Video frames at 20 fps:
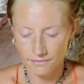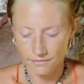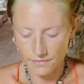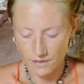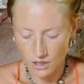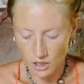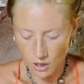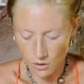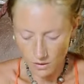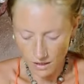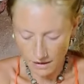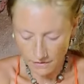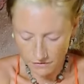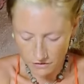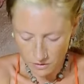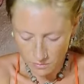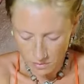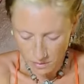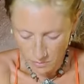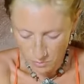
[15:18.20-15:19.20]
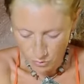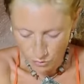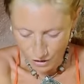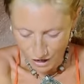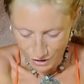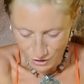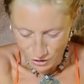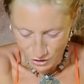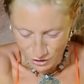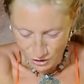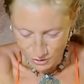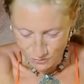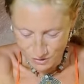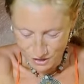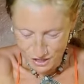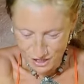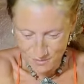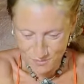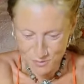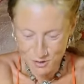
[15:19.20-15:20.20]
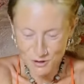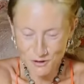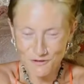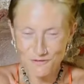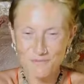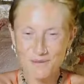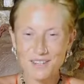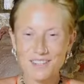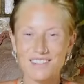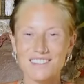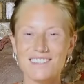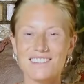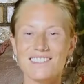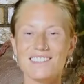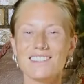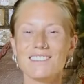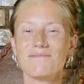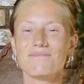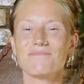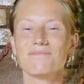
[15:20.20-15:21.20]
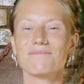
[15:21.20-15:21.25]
You don't have to be precious with the movement.